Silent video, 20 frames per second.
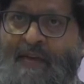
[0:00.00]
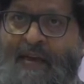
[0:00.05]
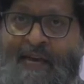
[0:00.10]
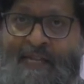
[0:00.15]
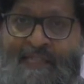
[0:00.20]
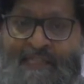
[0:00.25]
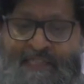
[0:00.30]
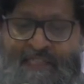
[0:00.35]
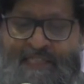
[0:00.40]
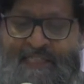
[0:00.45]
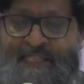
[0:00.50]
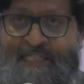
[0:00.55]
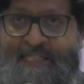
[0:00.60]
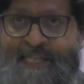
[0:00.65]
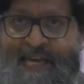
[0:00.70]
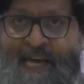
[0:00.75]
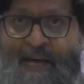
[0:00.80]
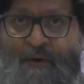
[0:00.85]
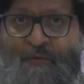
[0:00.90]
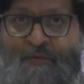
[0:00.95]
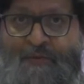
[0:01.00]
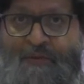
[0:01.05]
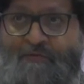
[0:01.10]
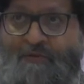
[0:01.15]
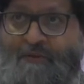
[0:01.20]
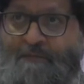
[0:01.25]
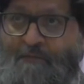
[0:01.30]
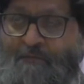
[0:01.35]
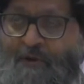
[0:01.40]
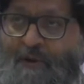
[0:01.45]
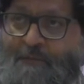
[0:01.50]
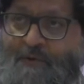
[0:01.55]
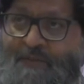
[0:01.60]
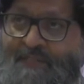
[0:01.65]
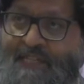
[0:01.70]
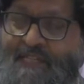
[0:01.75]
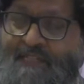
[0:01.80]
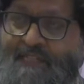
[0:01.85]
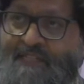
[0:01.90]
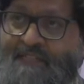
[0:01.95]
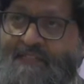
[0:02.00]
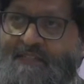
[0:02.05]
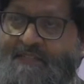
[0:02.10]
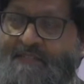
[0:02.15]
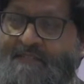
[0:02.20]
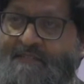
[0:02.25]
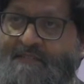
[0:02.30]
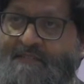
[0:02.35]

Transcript: And this is how they're represented.